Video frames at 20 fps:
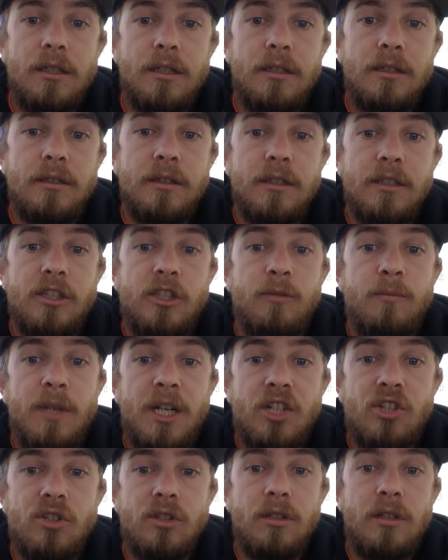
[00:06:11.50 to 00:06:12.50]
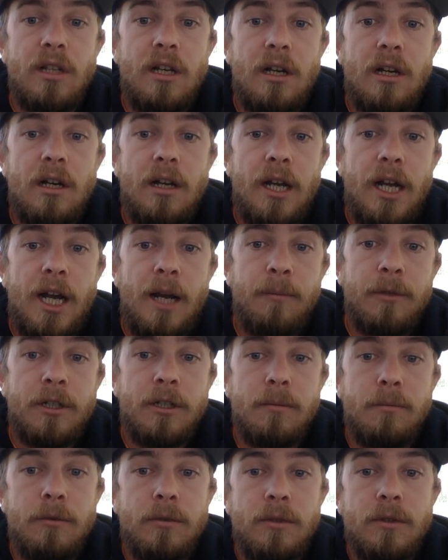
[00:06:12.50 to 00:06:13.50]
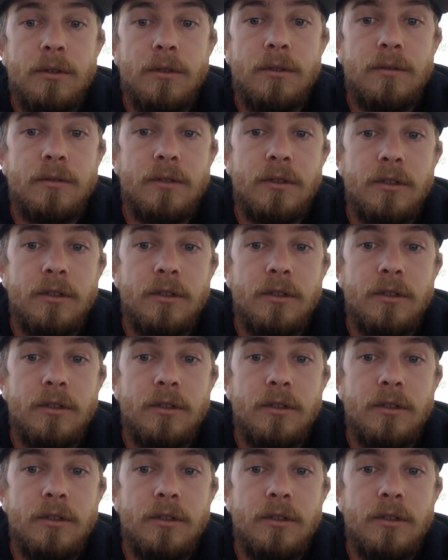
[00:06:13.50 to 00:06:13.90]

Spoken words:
It is a special law applicable